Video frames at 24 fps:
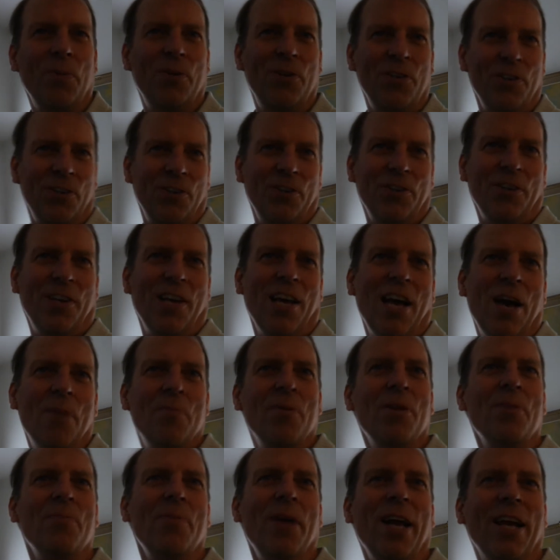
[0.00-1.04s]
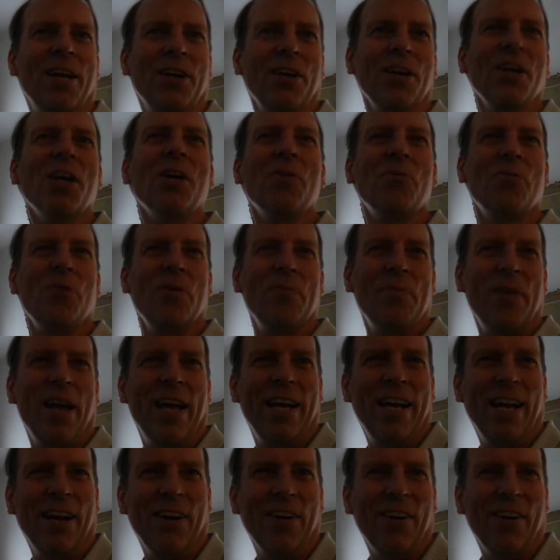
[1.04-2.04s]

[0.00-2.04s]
particular cabinet maker from that